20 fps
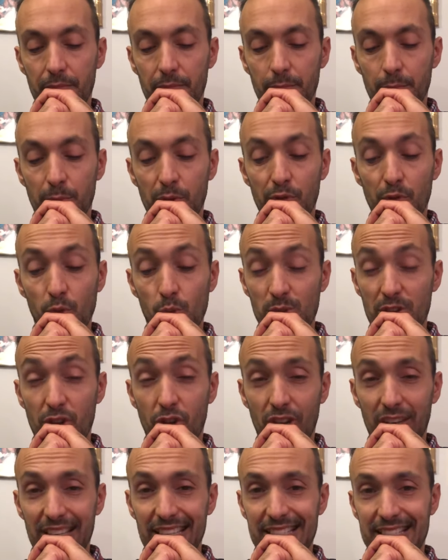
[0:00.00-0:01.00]
But you've also
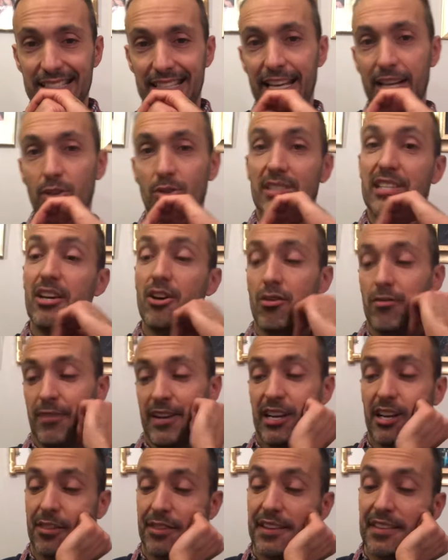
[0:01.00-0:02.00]
got to listen to that yourself.
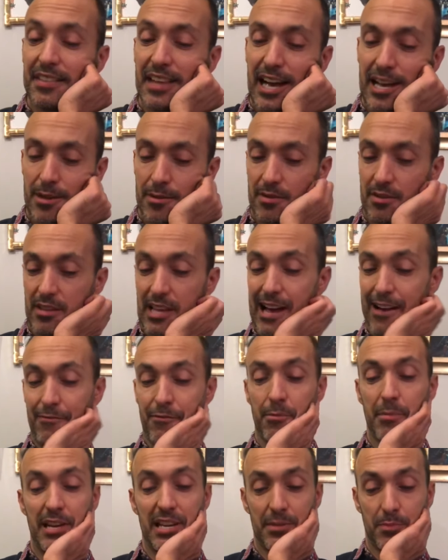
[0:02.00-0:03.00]
And I think that
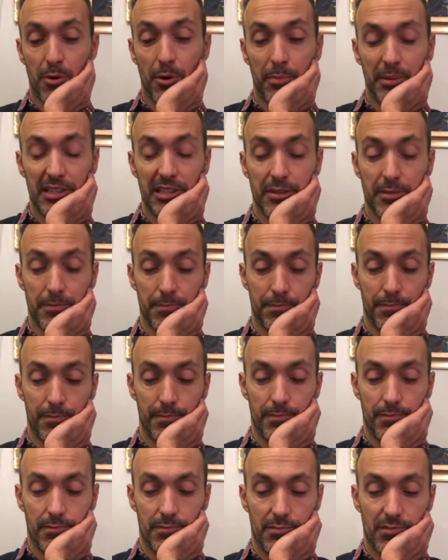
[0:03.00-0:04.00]
for me is probably
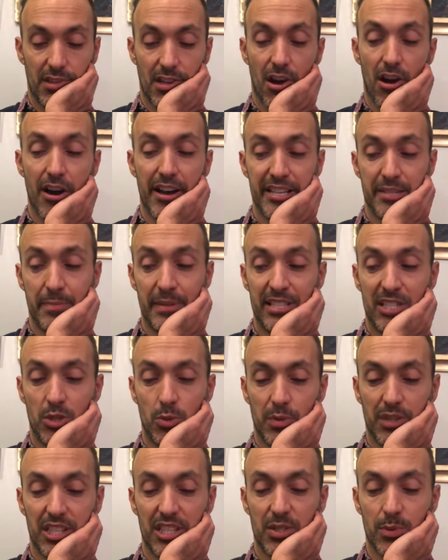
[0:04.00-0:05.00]
the highest message
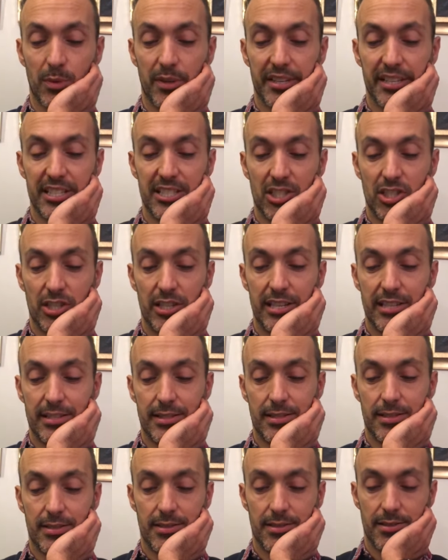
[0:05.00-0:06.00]
with this one is
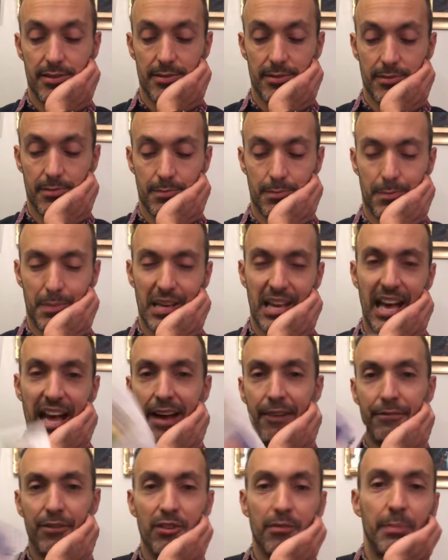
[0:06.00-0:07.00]
be
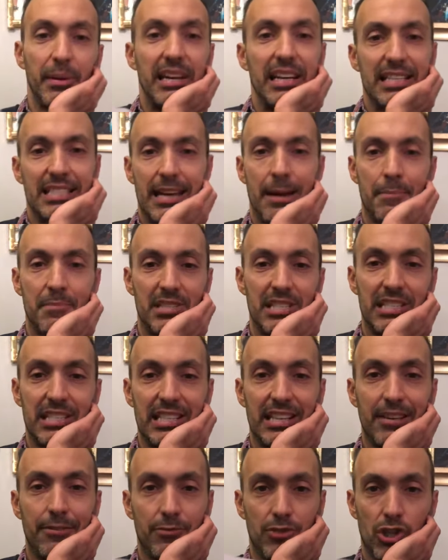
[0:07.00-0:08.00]
careful of being tempted to
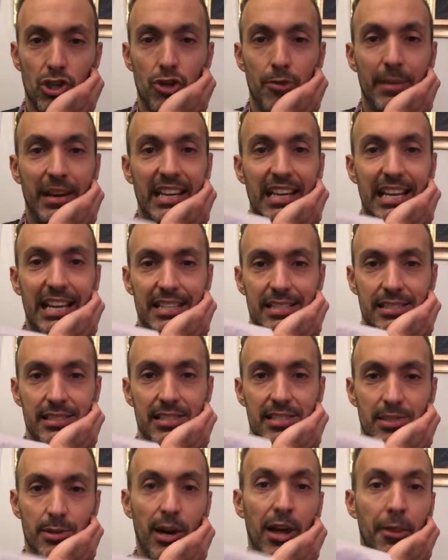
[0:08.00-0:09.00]
give too many
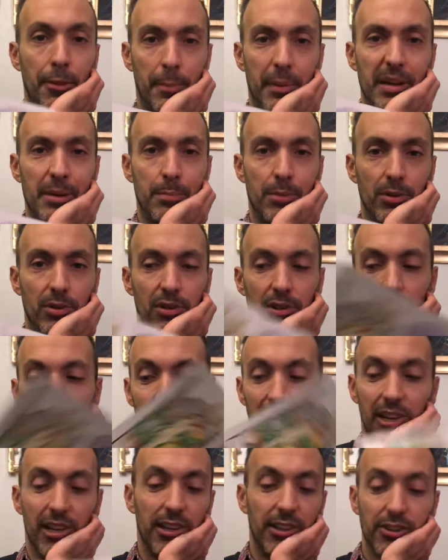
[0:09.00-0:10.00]
lessons to other people.
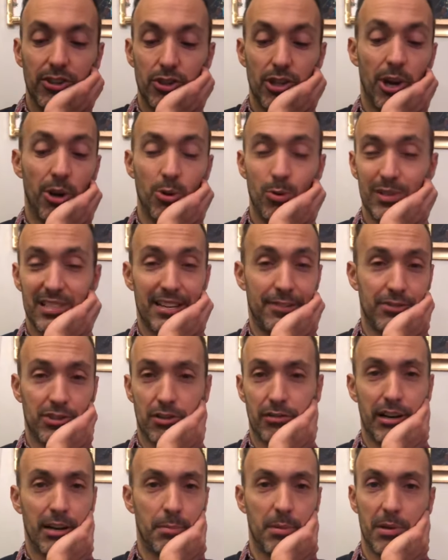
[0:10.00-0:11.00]
You don't always have to
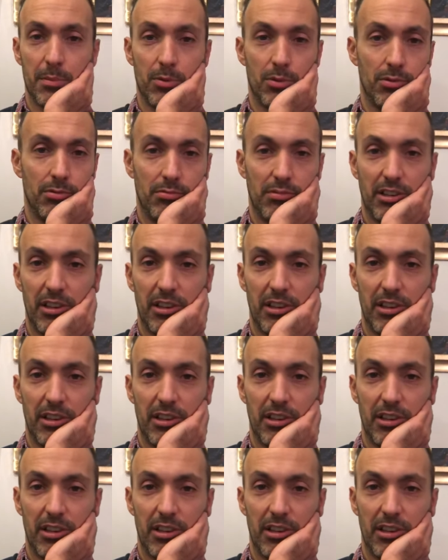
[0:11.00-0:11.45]
correct people.